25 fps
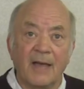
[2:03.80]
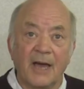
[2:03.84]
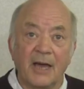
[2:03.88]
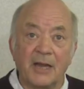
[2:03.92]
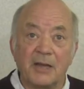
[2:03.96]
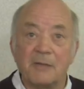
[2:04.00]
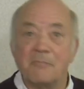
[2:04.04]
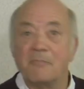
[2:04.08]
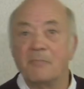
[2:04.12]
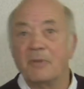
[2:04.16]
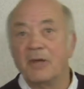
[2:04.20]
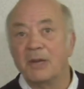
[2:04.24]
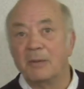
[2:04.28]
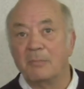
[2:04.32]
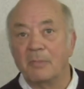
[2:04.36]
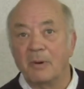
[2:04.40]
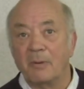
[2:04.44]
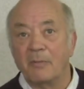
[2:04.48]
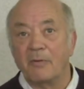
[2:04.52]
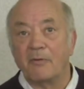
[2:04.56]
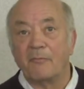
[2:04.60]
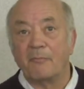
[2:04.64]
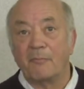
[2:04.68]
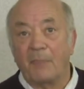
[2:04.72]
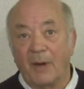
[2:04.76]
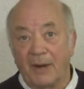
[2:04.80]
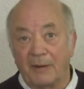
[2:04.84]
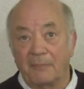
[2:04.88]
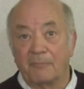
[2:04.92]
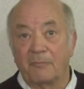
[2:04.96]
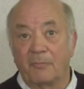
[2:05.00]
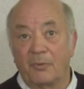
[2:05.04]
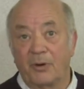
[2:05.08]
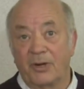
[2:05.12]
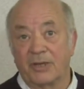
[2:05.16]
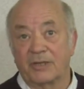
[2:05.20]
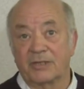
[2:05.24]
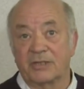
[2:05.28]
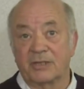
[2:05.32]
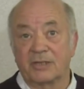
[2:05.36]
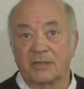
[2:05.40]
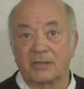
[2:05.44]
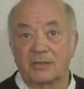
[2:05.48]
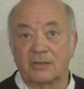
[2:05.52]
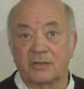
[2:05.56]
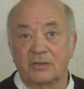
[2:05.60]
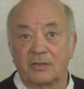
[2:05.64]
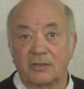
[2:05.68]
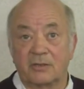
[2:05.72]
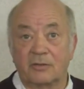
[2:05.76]
and a minimum of button
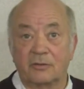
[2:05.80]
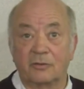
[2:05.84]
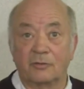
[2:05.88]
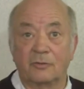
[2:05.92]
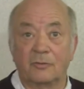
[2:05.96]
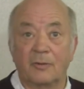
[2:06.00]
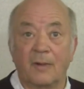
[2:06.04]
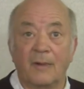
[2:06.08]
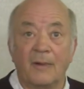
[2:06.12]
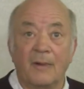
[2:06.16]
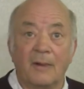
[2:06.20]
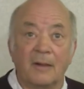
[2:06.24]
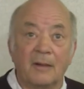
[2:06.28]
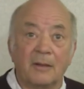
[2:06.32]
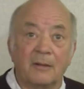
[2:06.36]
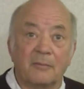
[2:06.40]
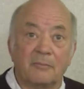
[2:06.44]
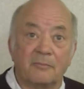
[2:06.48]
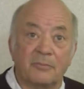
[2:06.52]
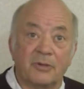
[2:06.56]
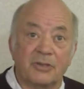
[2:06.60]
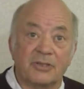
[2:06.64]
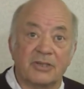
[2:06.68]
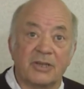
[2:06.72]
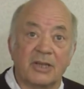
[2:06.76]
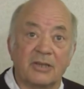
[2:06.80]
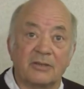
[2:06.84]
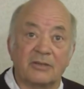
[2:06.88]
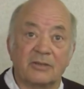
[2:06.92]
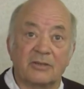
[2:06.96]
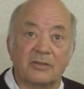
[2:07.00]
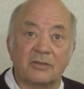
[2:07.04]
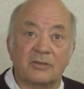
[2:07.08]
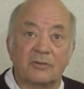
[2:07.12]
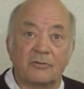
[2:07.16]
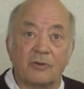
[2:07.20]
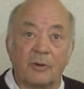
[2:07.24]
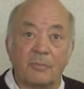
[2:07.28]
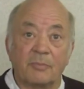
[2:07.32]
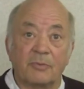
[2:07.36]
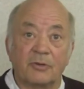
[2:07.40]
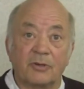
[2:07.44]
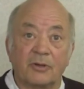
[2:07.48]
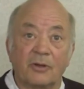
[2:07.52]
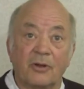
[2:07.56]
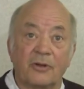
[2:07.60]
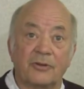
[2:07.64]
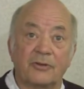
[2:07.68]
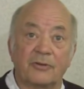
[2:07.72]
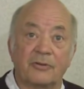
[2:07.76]
presses to present
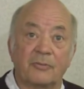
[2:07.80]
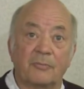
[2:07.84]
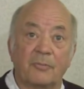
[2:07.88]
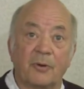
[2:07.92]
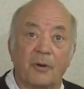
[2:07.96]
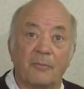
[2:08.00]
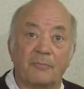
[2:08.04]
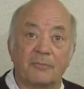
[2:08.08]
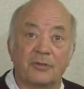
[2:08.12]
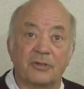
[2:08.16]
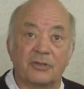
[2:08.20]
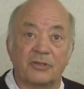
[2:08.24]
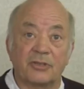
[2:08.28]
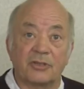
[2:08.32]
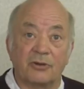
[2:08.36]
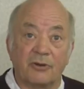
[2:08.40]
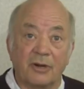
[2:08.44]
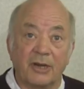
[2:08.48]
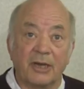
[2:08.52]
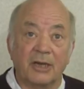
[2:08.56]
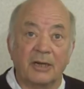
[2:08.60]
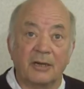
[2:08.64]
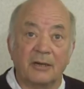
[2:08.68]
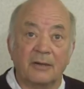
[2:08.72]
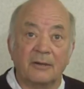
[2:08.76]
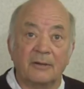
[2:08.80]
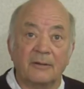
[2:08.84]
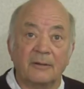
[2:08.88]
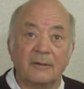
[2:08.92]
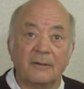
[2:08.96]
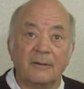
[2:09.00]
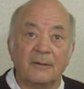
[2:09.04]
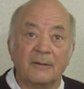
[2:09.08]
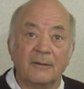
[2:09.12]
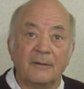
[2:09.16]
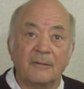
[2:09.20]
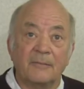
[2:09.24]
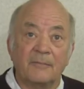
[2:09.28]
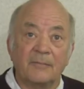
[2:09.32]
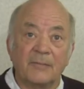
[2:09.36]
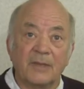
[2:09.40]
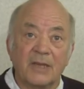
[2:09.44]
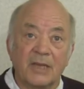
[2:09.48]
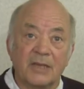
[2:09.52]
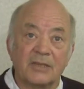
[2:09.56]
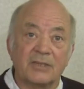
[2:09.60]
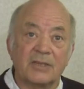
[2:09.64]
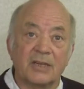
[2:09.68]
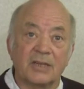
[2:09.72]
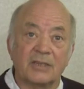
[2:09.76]
script onto the prompter screen.
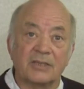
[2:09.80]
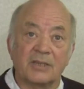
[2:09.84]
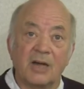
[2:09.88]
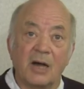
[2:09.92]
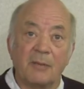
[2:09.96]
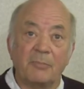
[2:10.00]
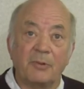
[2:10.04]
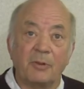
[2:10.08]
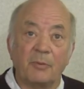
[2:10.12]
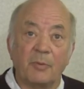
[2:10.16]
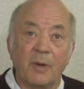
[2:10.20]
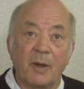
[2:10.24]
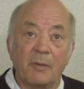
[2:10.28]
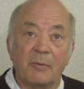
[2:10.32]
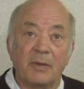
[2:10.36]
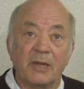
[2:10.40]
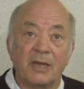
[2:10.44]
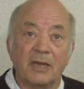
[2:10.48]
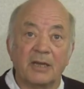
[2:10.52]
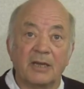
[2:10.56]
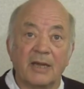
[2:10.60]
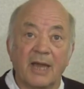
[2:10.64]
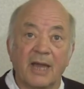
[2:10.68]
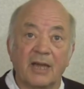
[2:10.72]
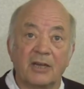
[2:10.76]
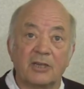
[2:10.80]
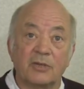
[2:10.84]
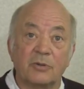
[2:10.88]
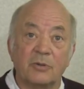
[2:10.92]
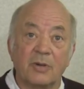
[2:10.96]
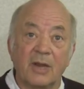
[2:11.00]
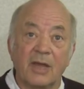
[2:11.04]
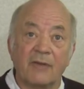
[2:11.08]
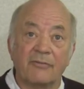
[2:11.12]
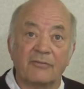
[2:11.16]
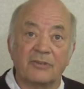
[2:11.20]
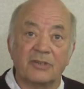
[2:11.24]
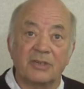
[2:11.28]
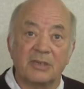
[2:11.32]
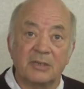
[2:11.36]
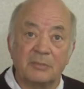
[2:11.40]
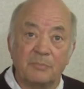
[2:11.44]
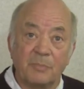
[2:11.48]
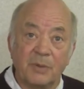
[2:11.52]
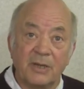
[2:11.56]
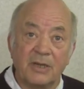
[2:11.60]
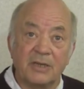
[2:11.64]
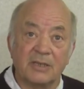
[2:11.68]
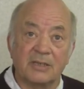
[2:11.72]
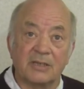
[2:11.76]
Here's an example where we connect to an
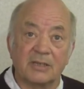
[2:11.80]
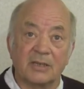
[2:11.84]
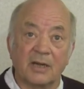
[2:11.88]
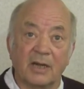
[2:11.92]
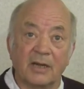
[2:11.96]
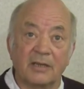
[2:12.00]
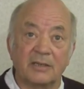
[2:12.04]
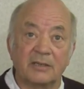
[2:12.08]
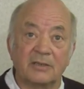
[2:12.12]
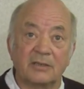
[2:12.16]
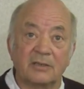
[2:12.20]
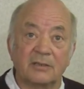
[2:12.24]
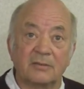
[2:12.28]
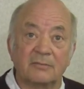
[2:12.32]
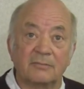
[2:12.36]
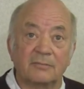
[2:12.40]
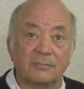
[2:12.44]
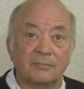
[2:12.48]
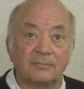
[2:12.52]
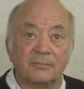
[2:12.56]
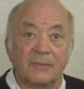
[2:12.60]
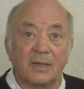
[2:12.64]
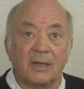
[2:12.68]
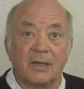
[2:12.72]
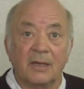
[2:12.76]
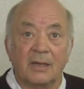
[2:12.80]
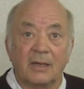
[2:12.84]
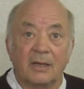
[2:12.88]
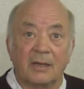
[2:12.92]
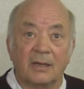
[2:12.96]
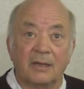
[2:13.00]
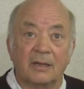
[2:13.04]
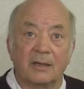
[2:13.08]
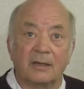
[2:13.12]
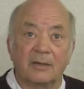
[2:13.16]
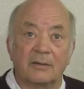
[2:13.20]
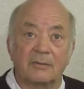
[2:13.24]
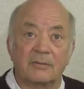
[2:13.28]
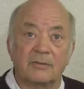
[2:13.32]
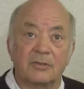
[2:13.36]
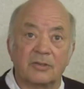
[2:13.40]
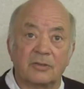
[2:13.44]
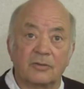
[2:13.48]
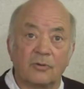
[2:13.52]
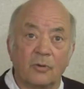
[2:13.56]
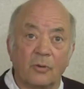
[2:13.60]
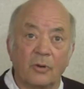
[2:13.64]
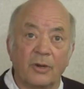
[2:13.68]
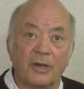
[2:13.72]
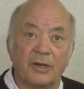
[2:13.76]
FTP site,
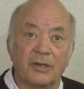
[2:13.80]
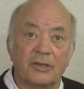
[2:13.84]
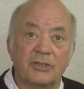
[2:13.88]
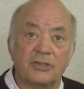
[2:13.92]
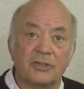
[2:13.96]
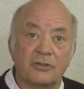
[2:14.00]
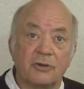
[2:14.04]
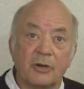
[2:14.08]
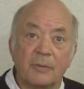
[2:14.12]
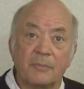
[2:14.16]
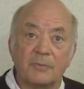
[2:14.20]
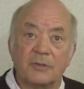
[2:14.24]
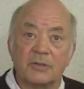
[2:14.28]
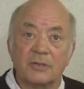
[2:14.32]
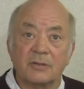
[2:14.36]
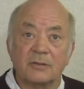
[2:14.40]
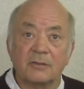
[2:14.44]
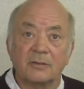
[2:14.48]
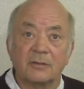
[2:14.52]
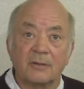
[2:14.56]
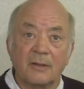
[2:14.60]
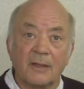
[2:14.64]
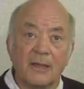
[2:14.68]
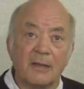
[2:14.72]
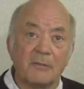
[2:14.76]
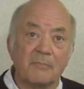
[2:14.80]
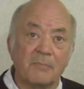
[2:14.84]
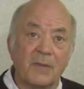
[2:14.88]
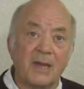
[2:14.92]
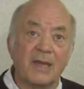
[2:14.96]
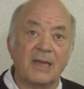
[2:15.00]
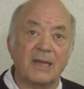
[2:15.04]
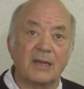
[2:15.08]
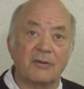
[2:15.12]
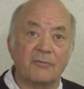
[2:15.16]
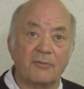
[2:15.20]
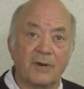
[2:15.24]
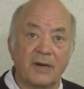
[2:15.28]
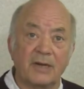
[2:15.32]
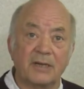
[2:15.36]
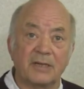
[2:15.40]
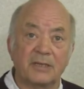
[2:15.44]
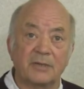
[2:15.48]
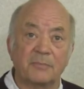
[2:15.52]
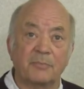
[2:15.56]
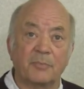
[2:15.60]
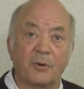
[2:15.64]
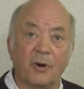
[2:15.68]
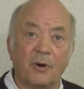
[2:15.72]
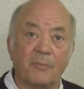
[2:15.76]
call in a script and make it ready
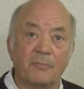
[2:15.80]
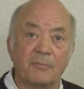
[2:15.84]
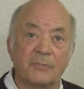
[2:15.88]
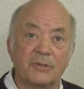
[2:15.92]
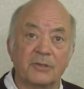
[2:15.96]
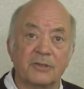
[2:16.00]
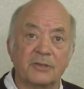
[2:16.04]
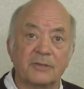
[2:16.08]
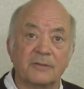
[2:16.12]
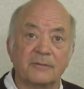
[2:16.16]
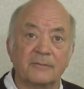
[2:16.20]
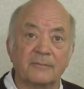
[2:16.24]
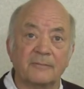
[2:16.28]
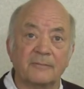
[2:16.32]
to prompt.